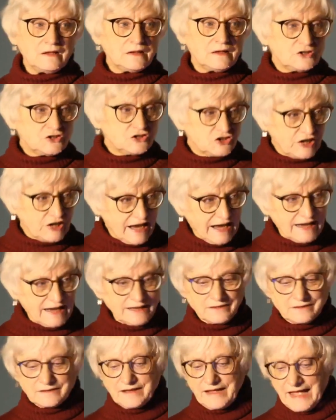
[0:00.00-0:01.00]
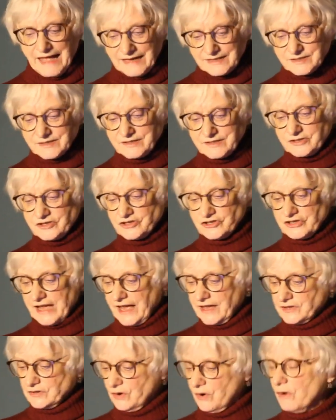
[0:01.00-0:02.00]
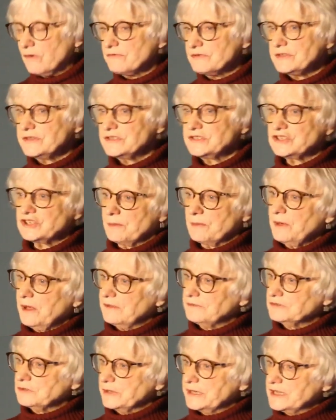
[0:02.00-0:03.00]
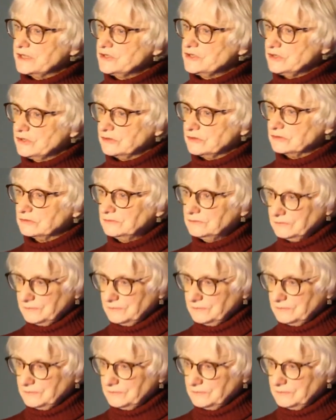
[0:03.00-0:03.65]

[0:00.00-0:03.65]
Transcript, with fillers: Shane cast his shadow over the jump off creek, too,